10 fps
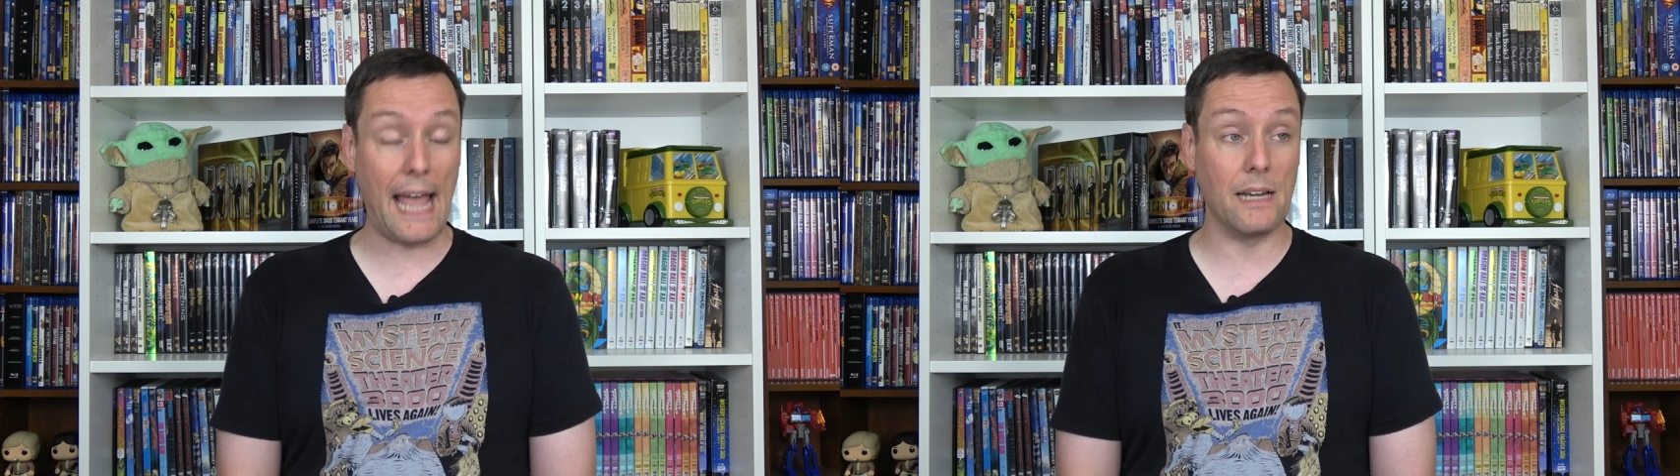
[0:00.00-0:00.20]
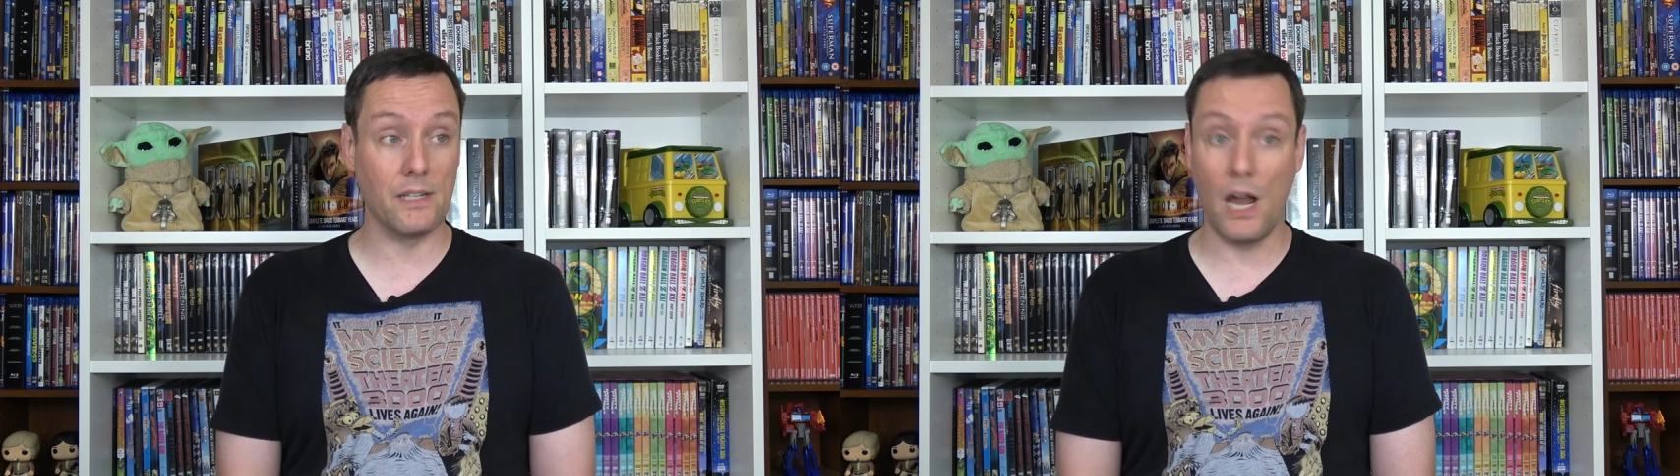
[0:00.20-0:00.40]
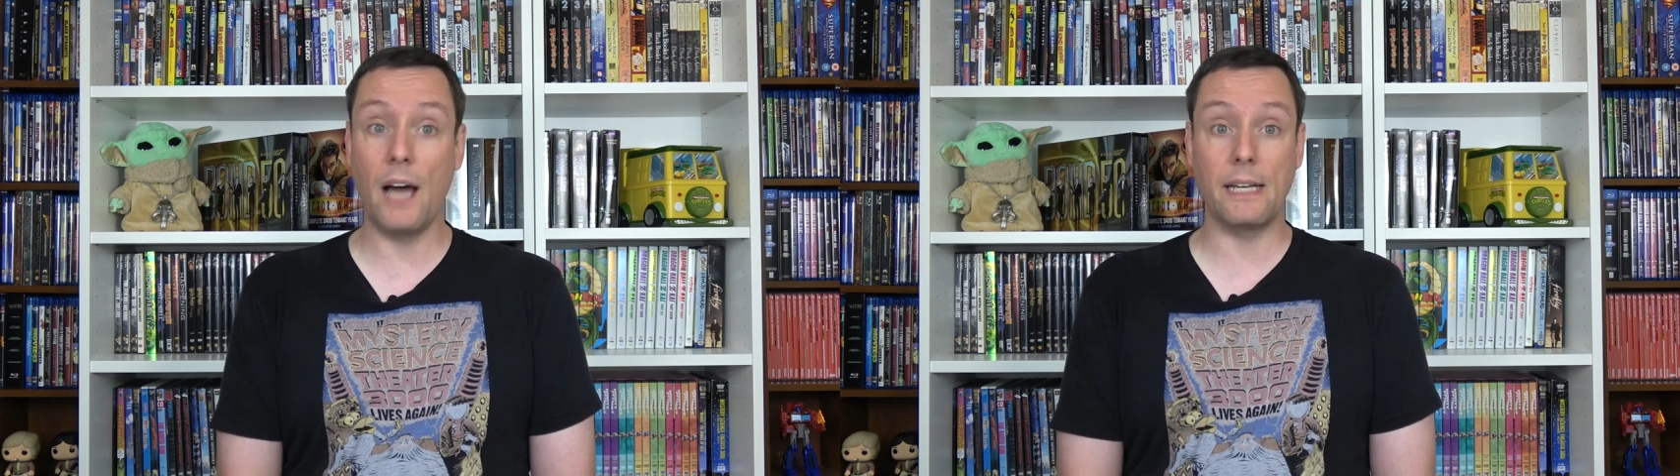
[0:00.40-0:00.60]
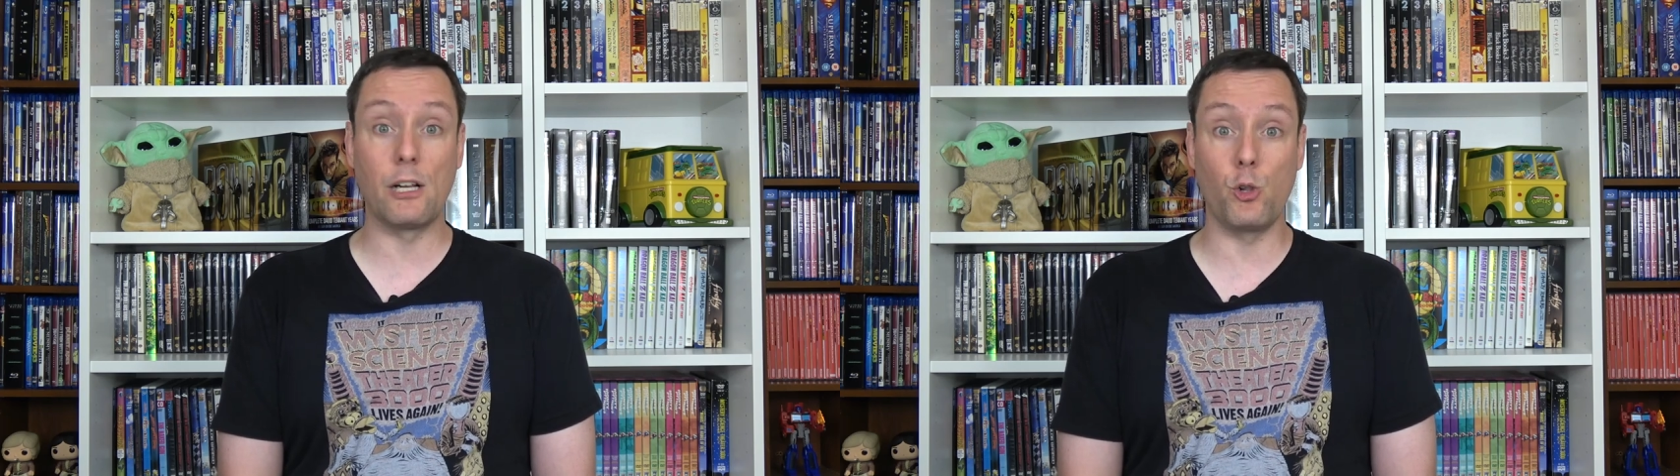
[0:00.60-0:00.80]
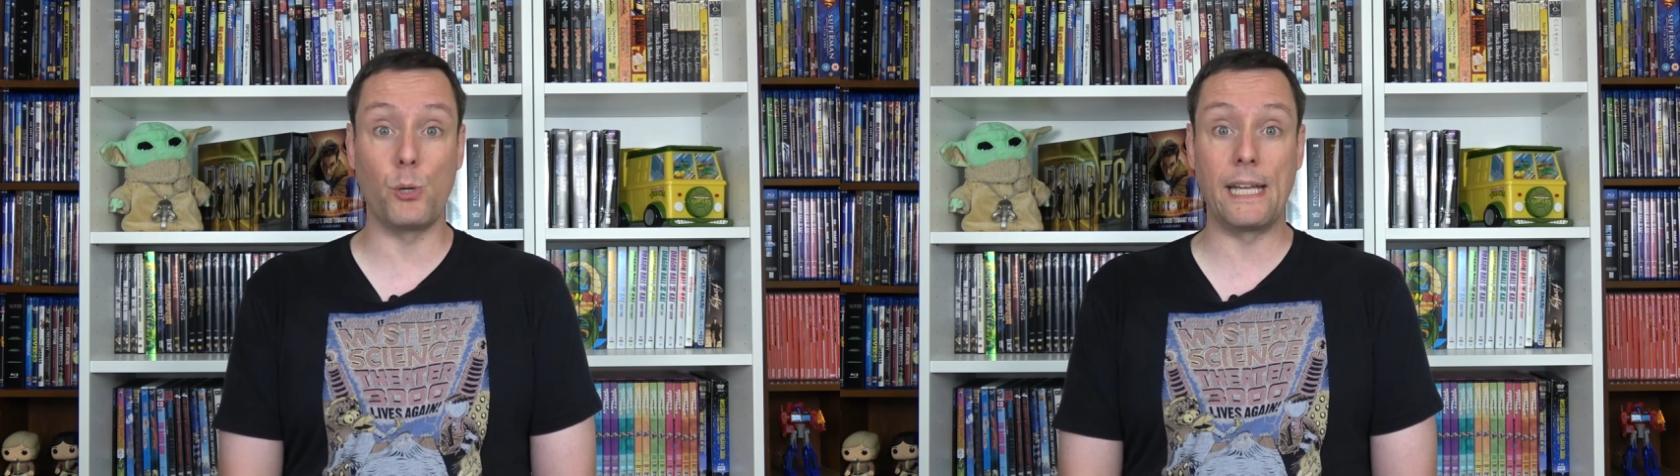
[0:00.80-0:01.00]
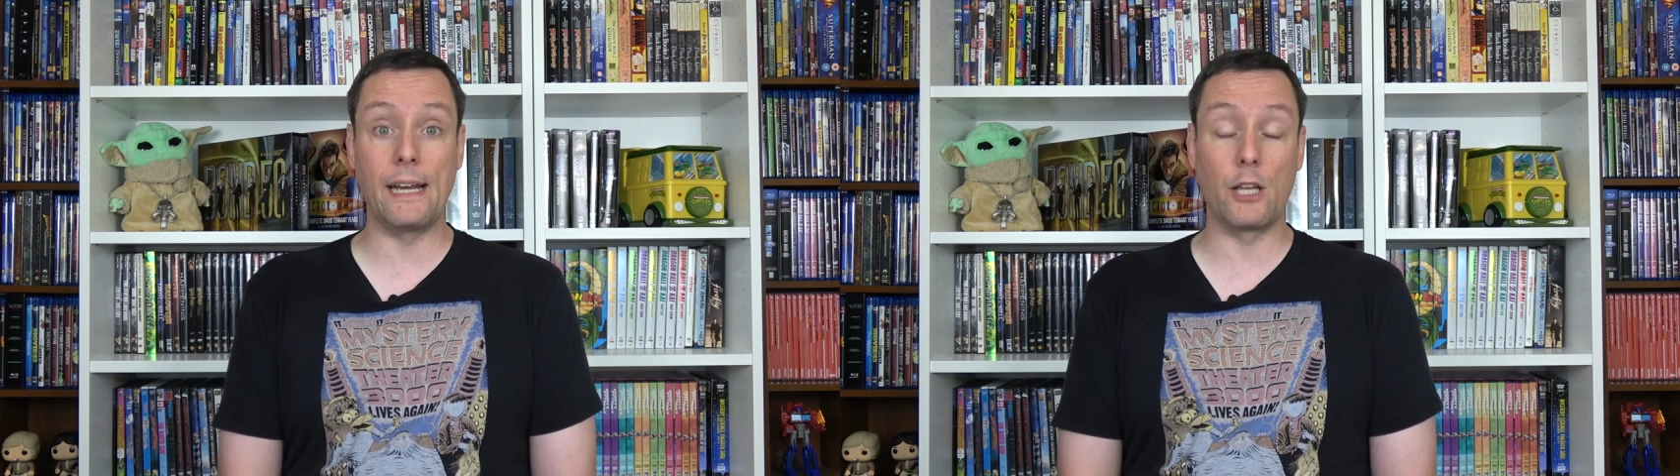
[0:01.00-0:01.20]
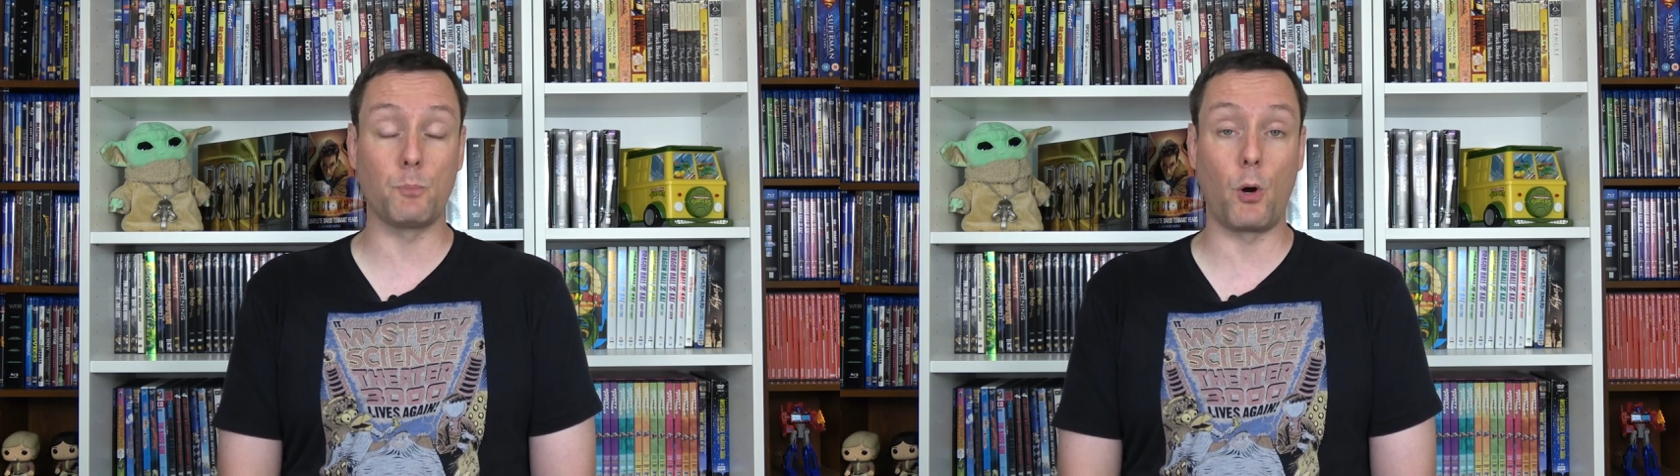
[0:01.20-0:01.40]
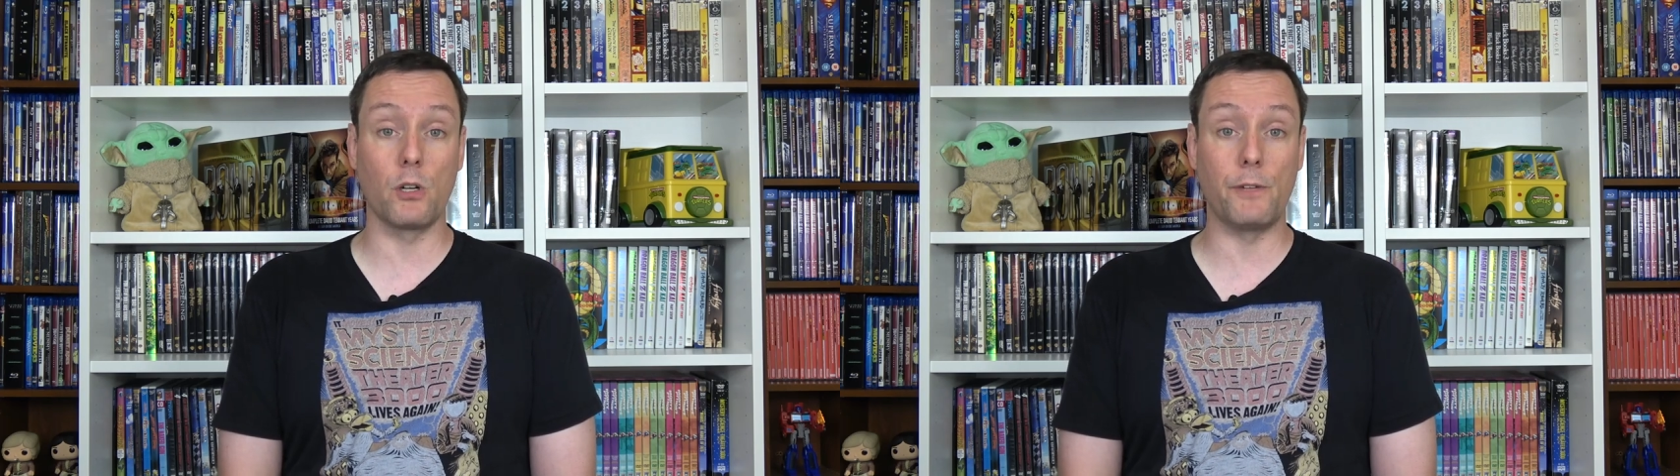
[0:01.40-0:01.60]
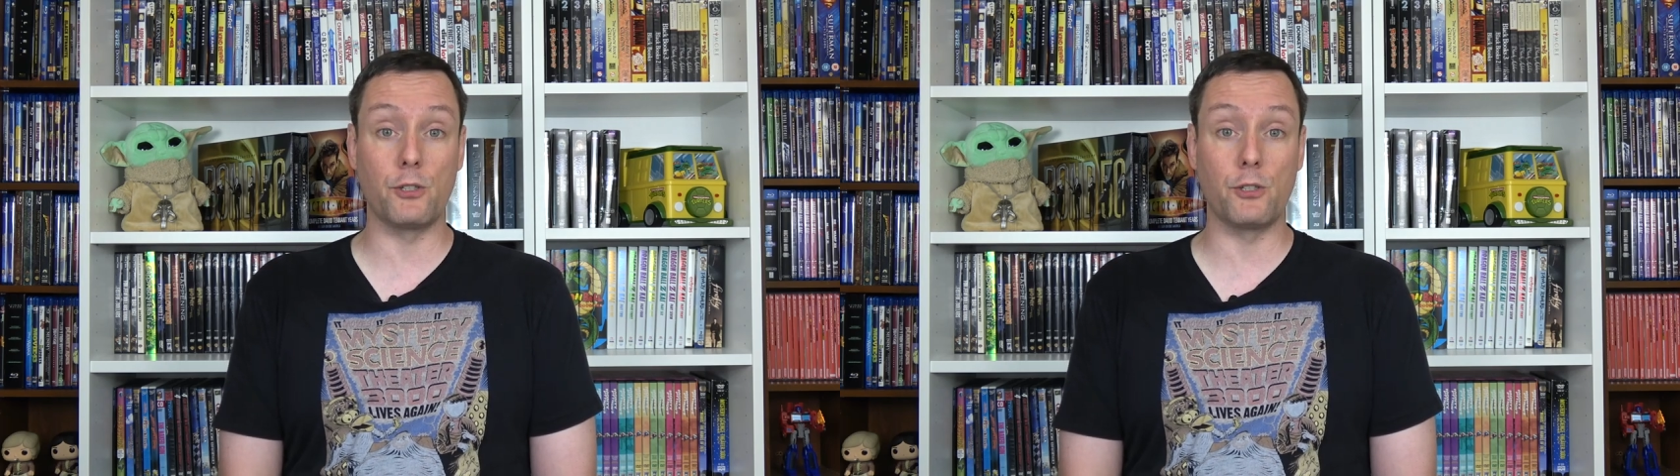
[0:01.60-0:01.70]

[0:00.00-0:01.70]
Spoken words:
and not including it as part of